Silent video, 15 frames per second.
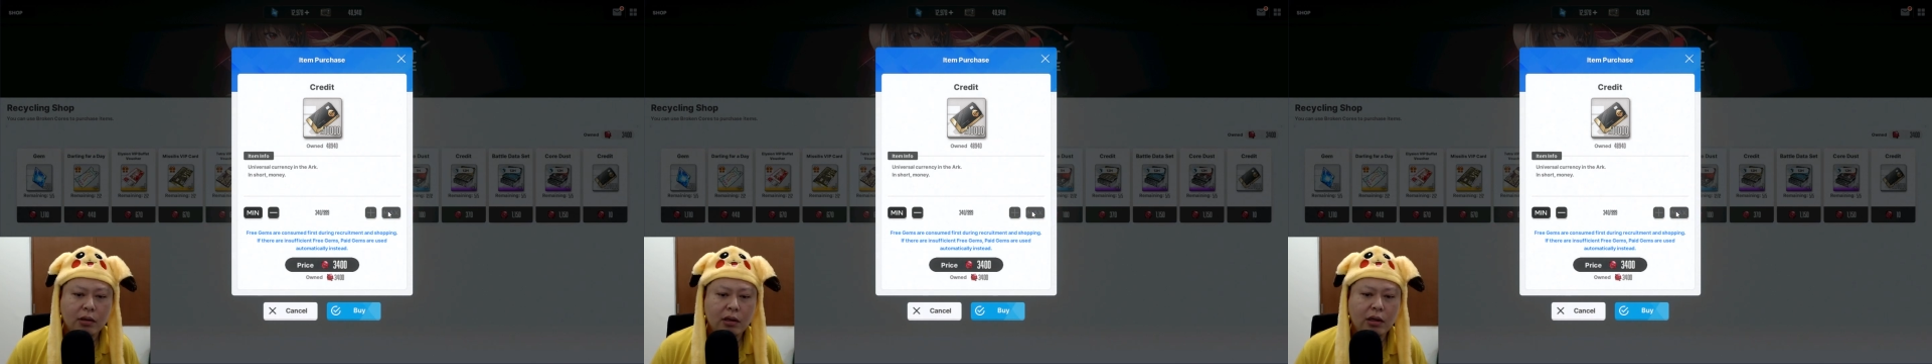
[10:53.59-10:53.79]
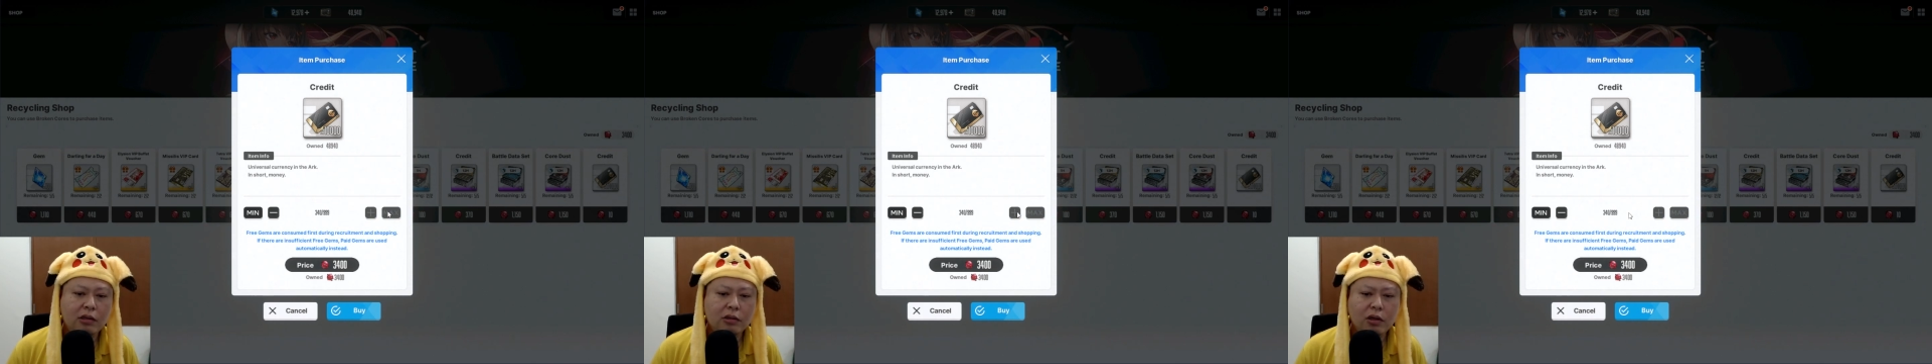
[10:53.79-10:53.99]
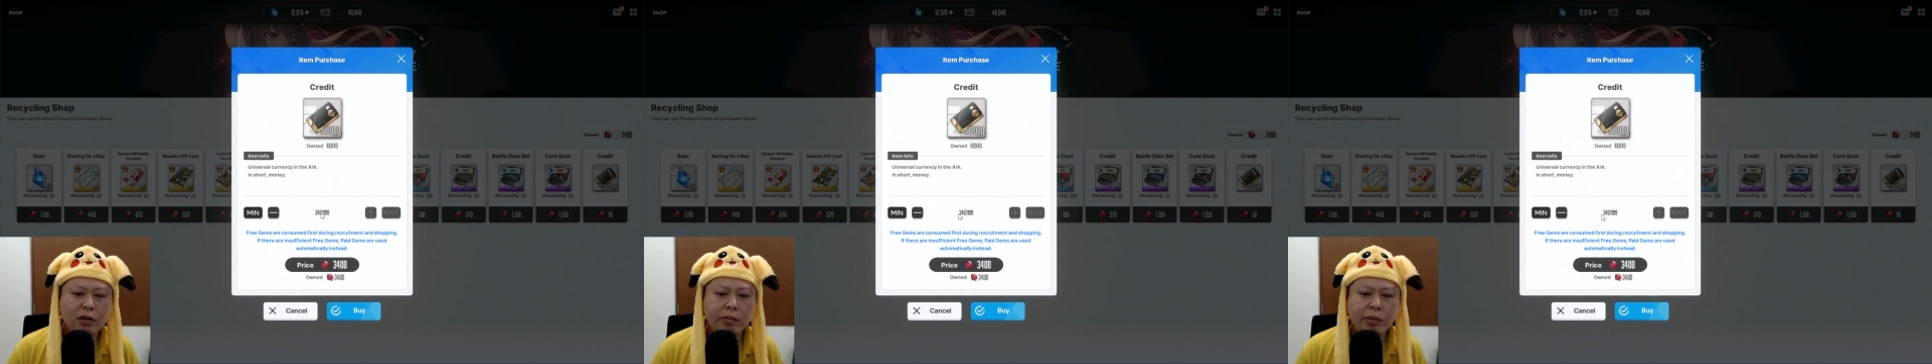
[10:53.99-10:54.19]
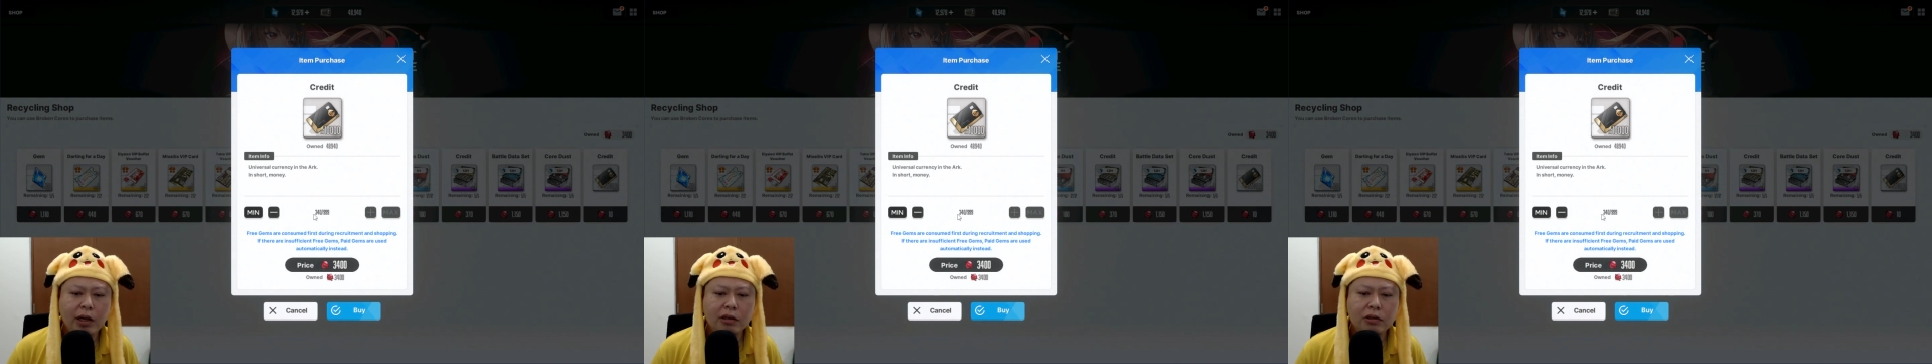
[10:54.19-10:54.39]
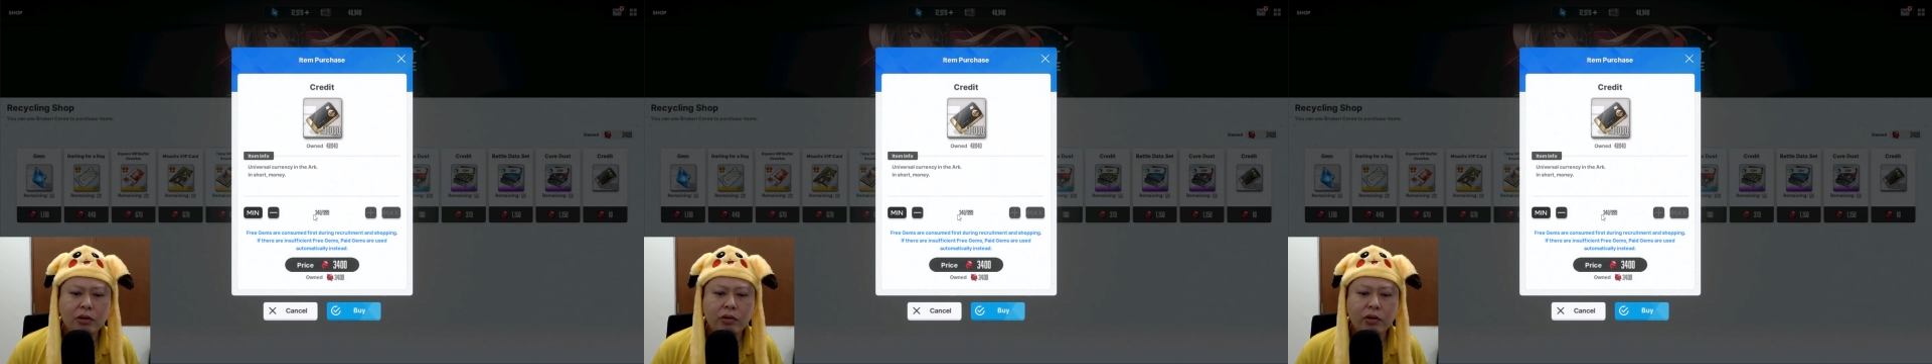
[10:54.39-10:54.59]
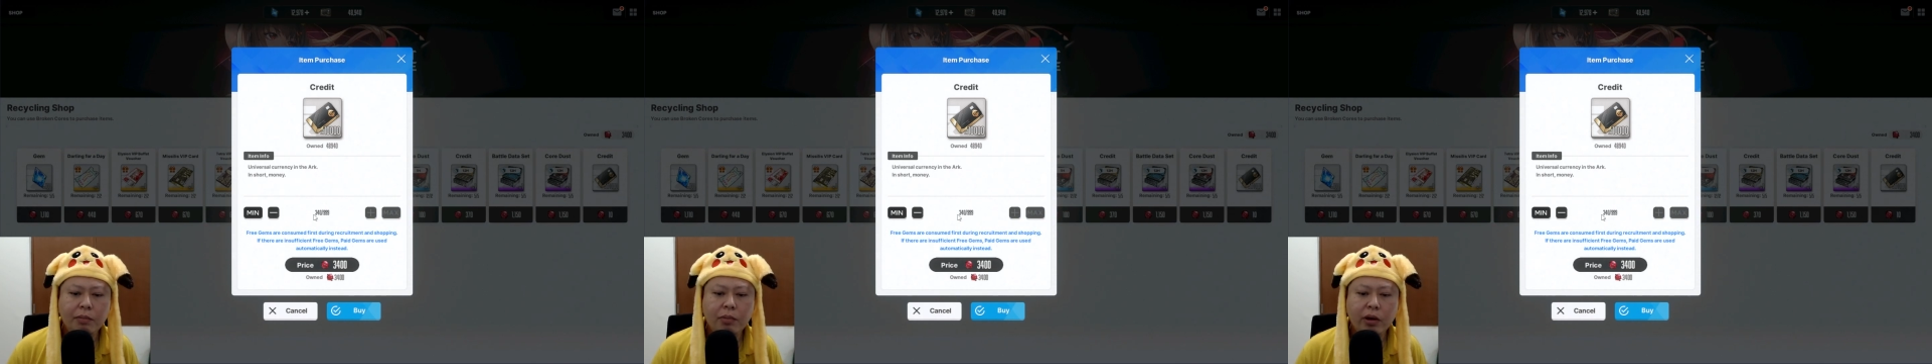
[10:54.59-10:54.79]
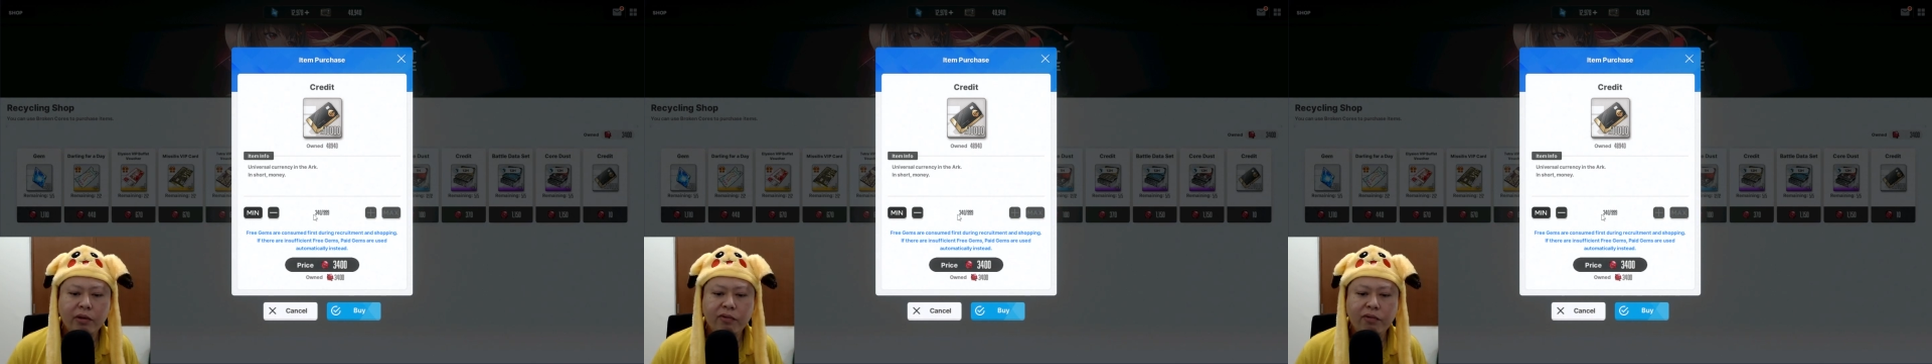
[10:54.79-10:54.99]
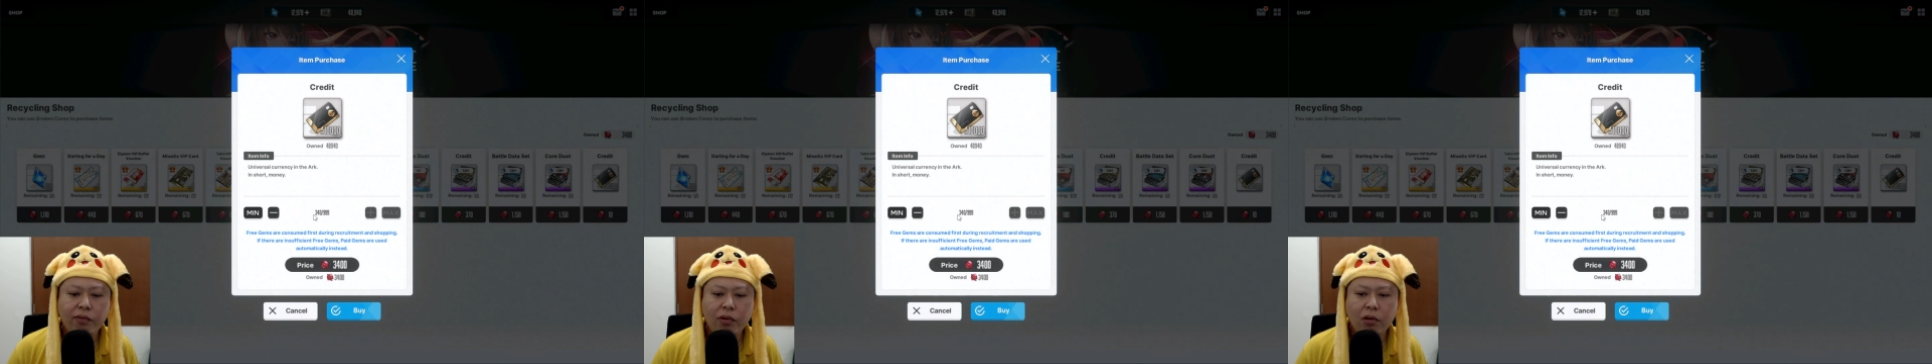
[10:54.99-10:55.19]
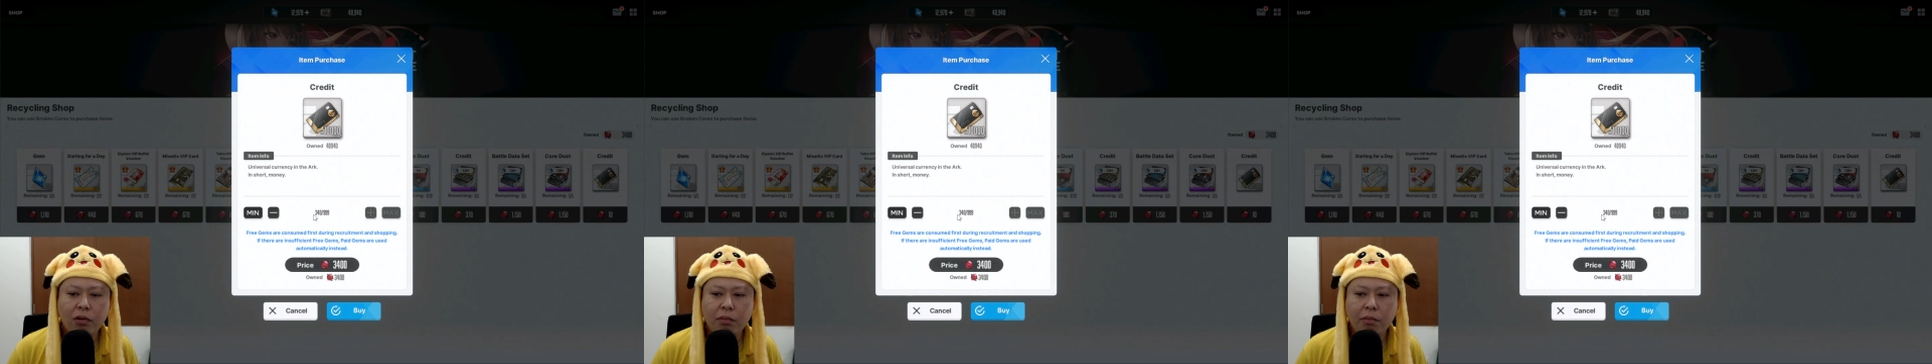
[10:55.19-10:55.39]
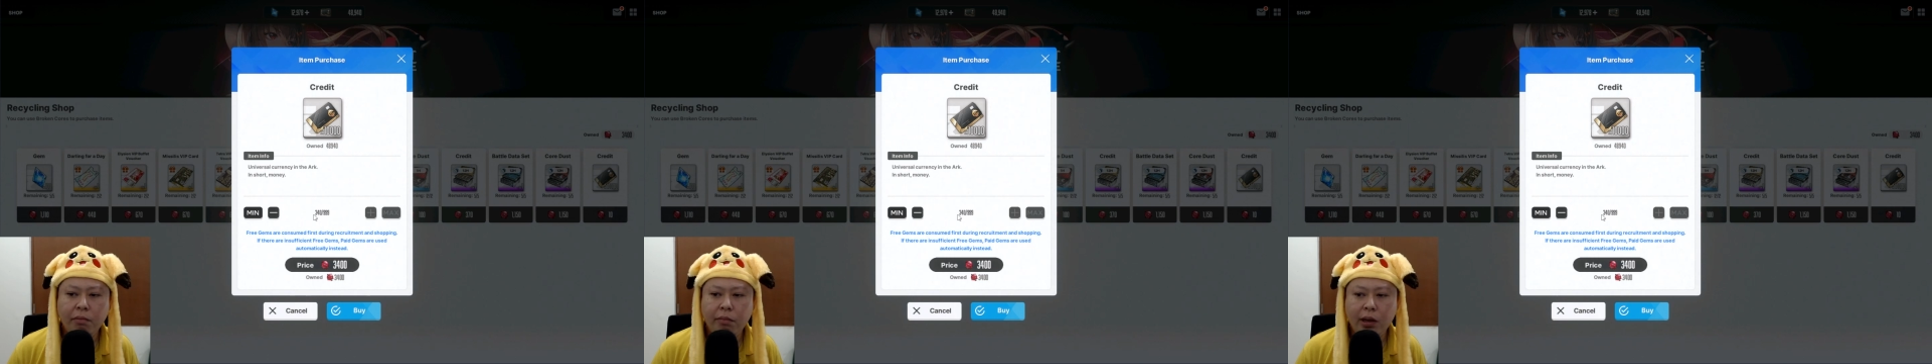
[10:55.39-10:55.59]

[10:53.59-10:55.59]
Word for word: It's going to be like 3.4